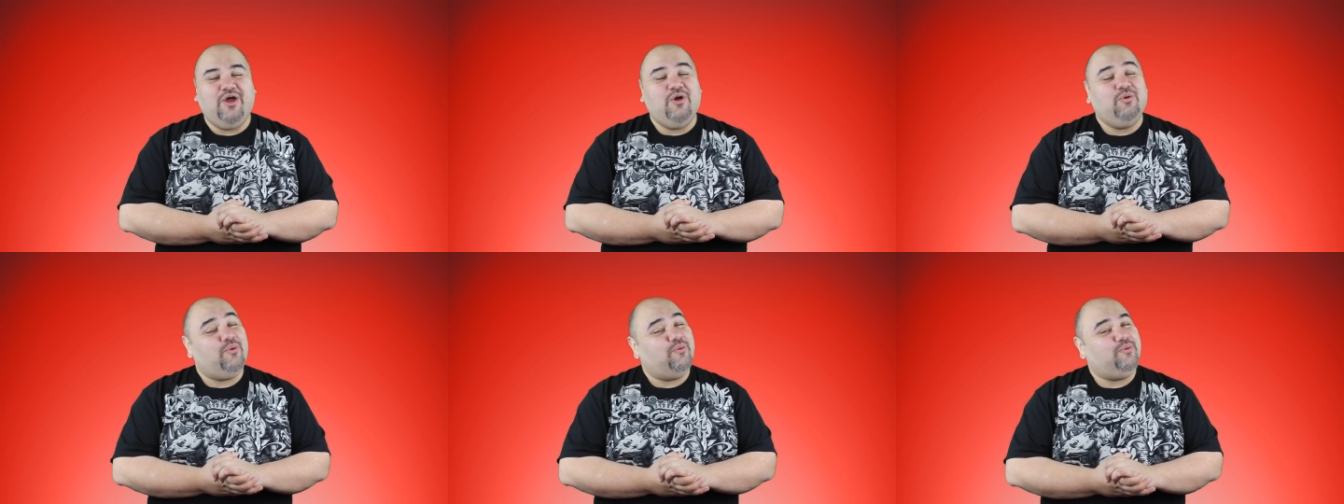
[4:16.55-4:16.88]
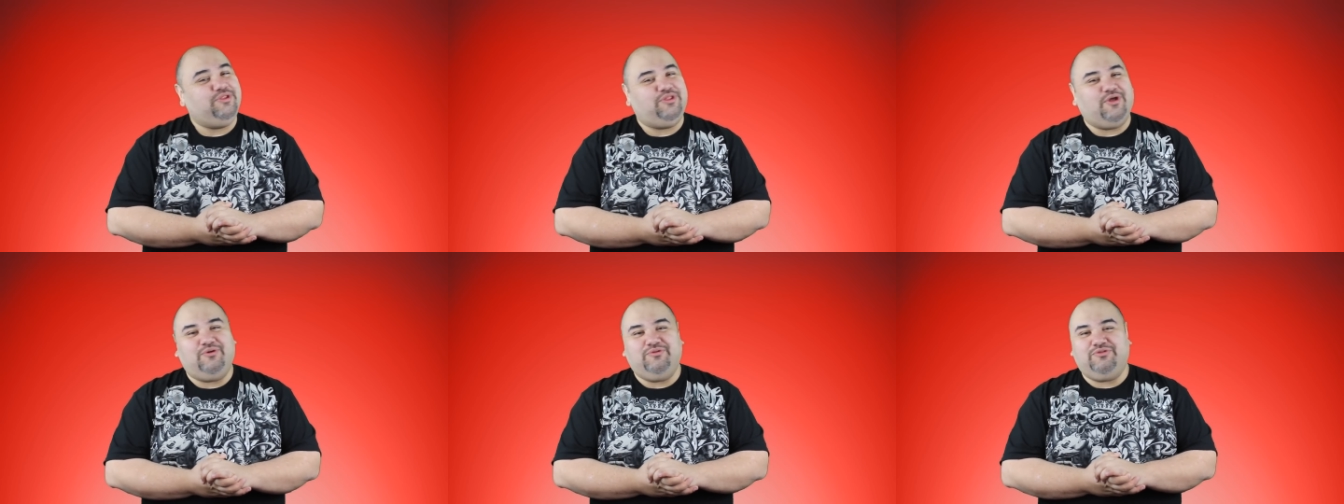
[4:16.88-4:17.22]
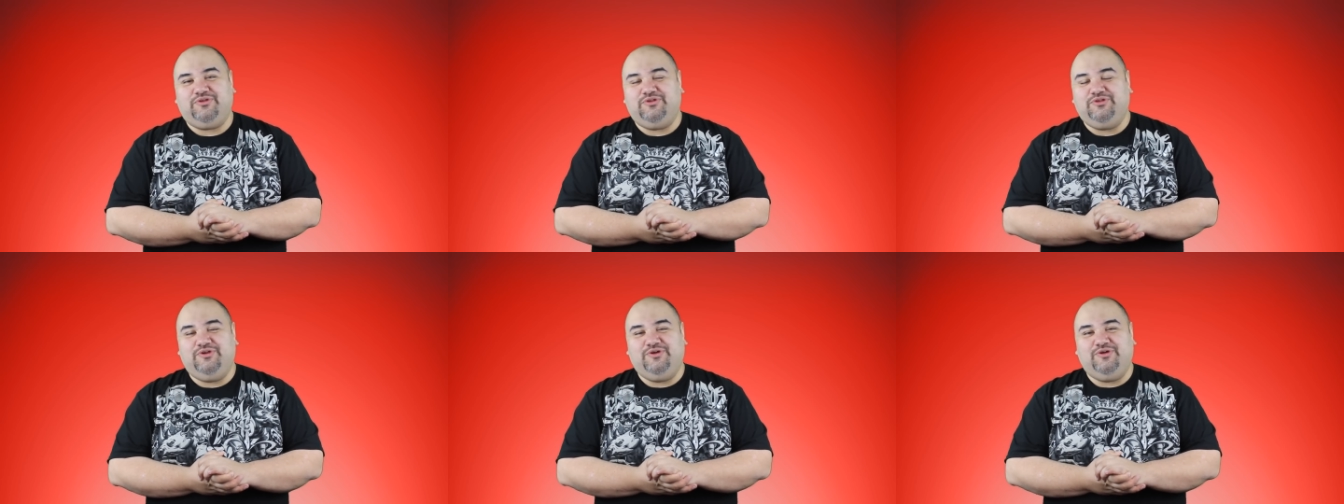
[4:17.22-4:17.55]
where we don't
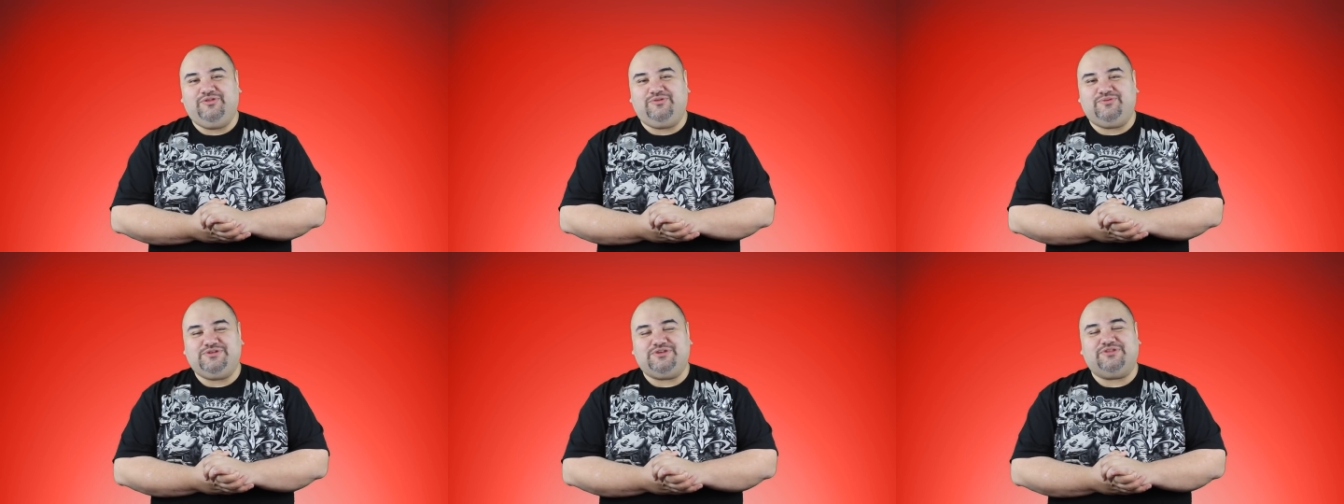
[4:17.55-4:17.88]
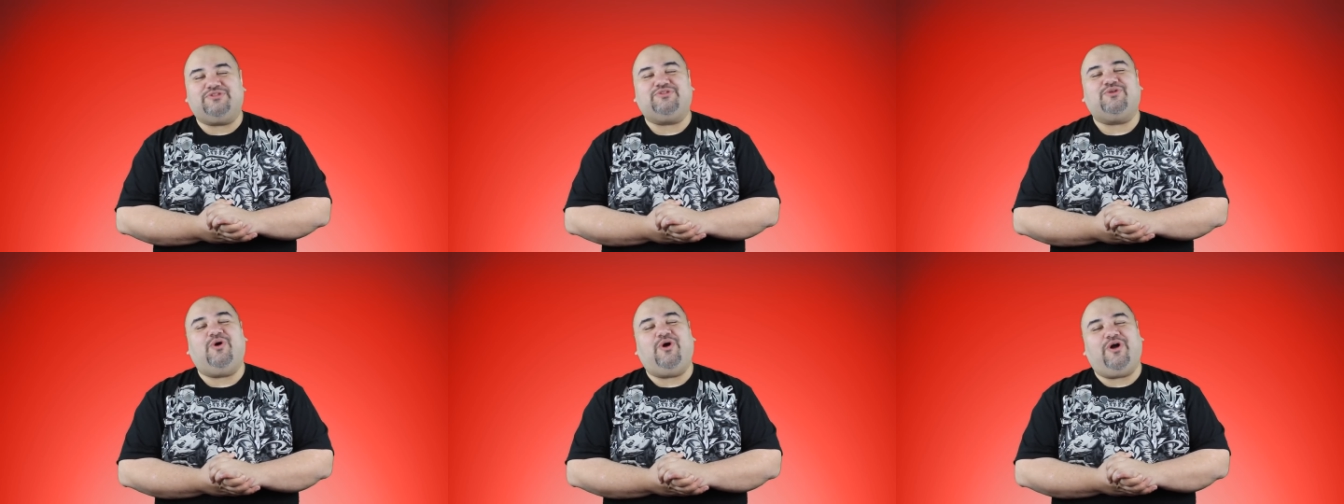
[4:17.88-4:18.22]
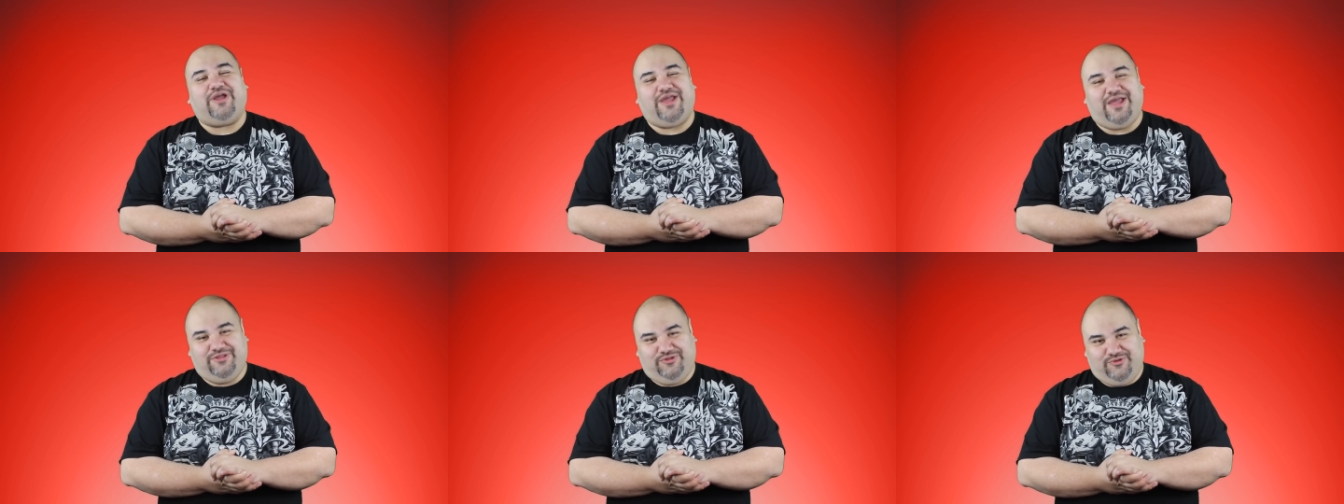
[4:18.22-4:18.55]
do news, we just
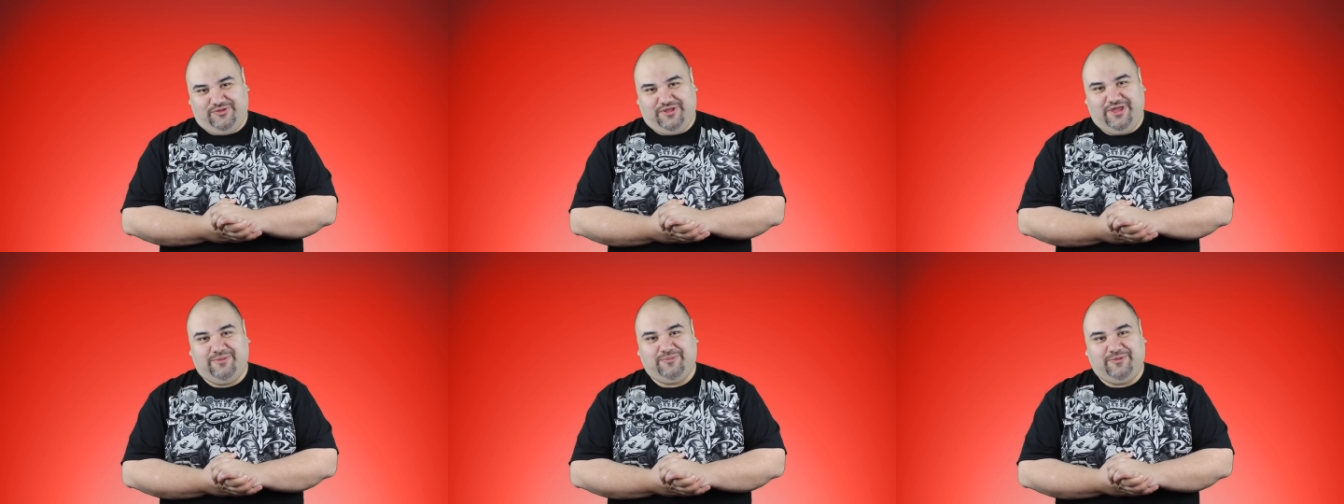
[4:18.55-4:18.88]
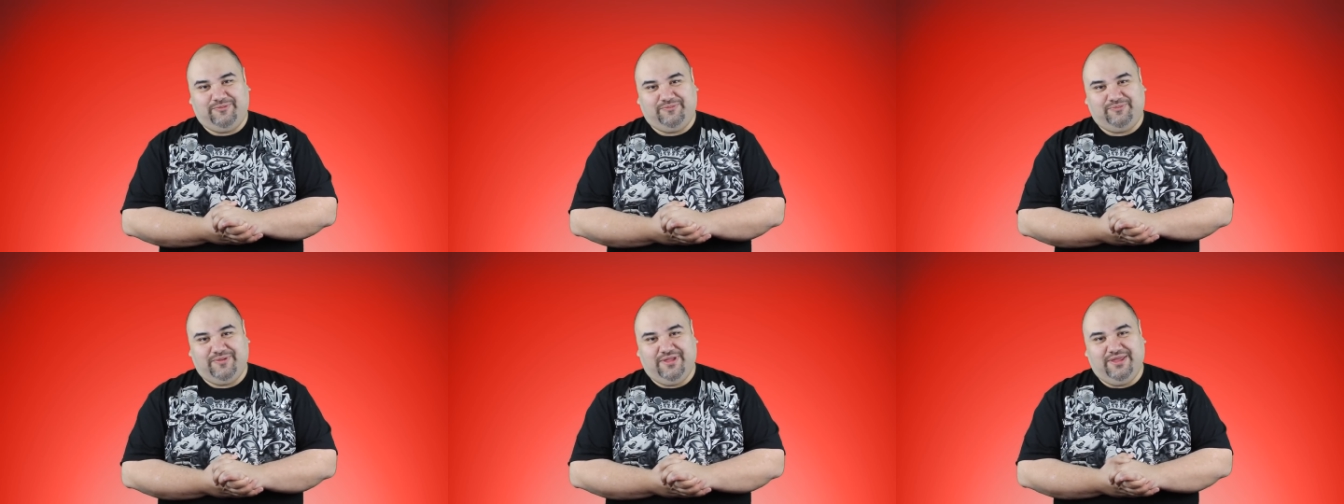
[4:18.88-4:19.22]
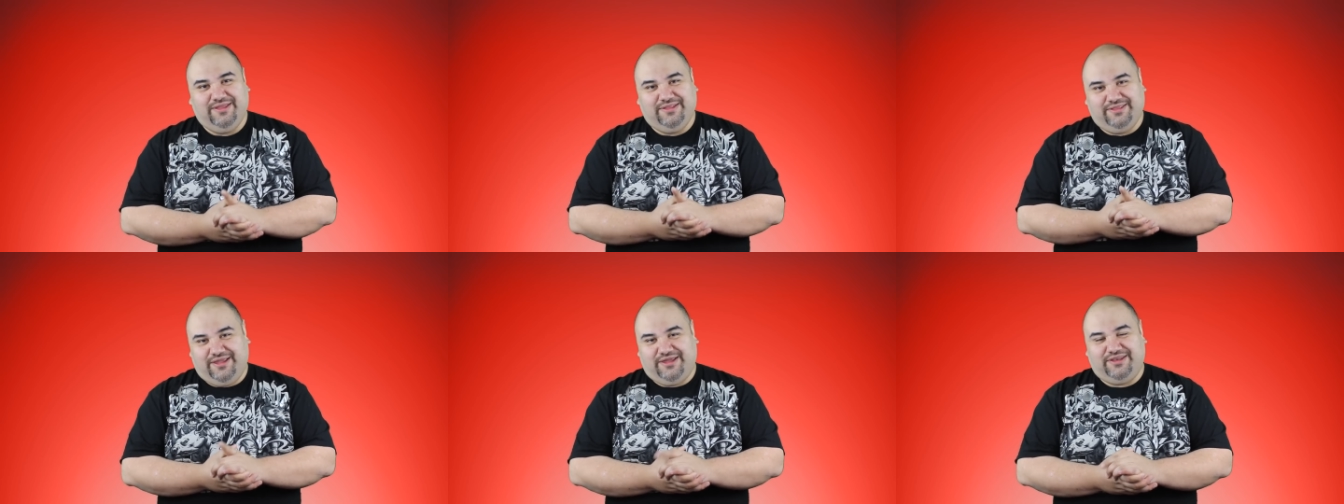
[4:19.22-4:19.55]
talk entertainment.
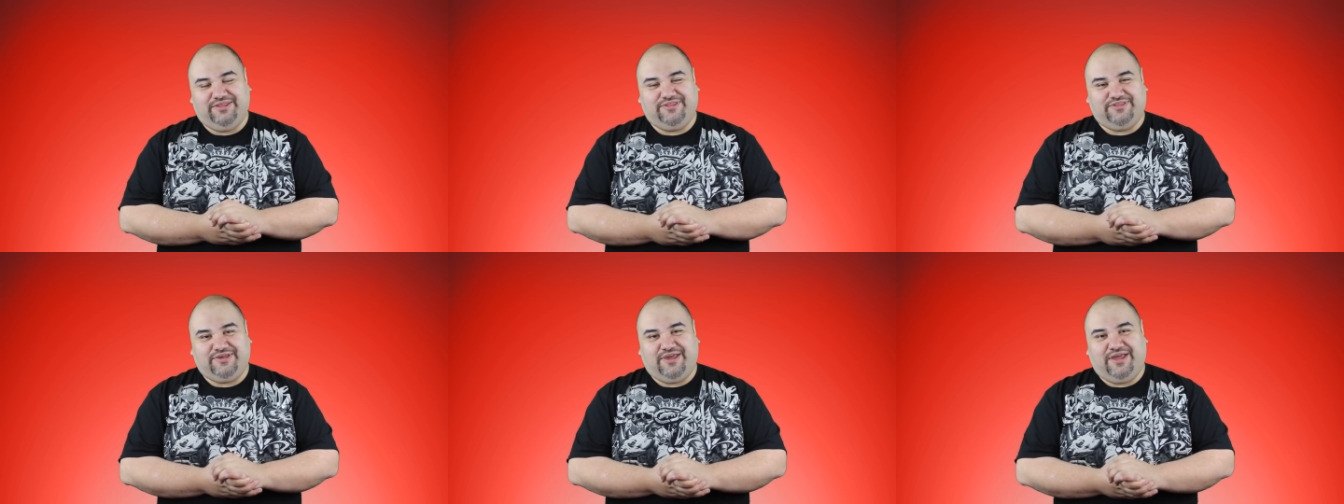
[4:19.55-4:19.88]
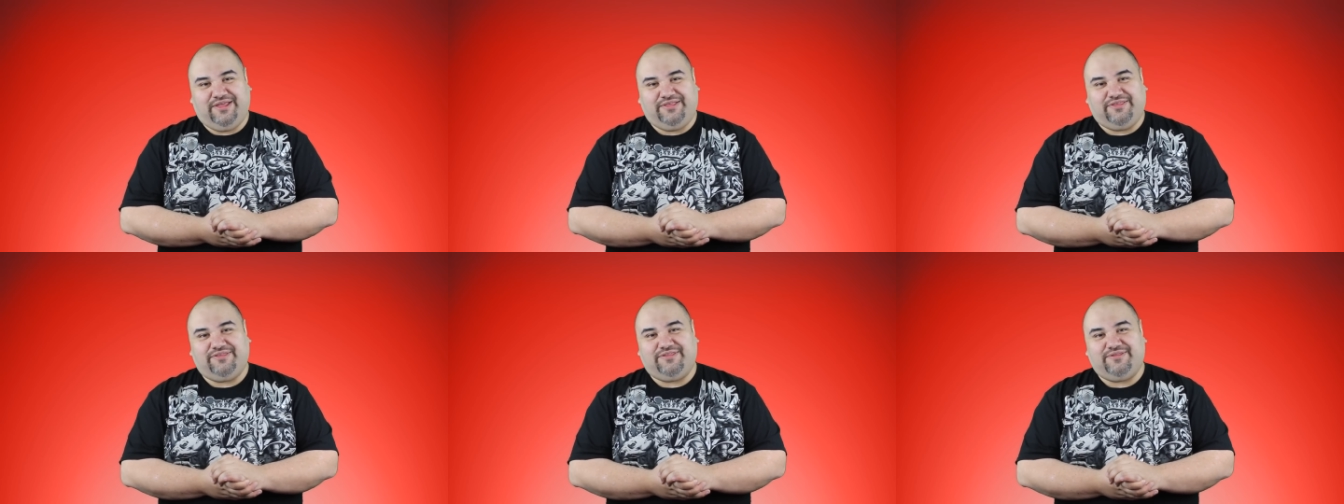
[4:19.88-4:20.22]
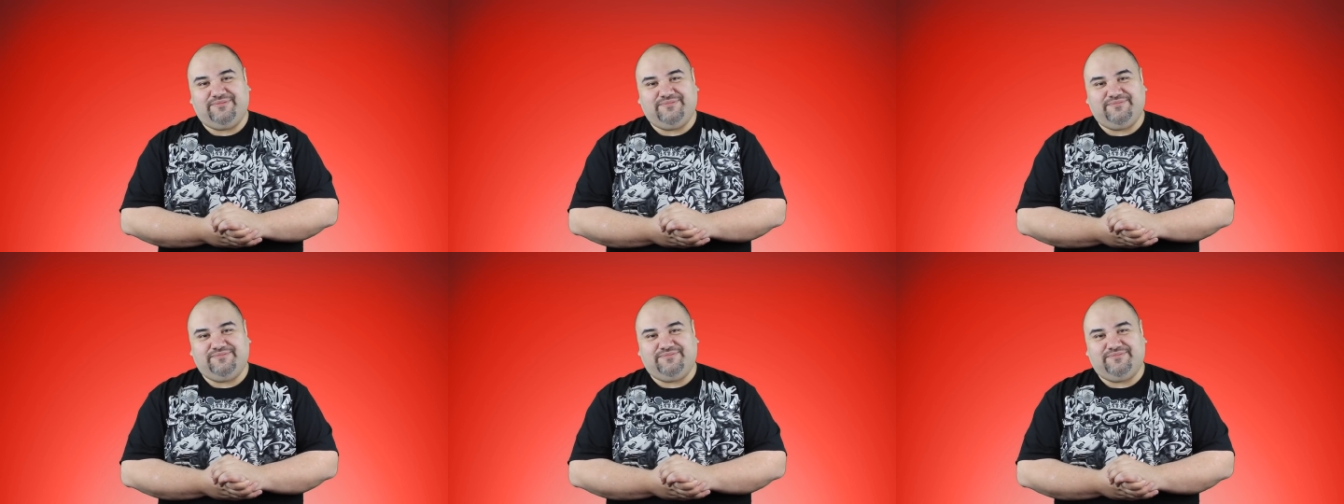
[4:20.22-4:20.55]
Take it easy, guys.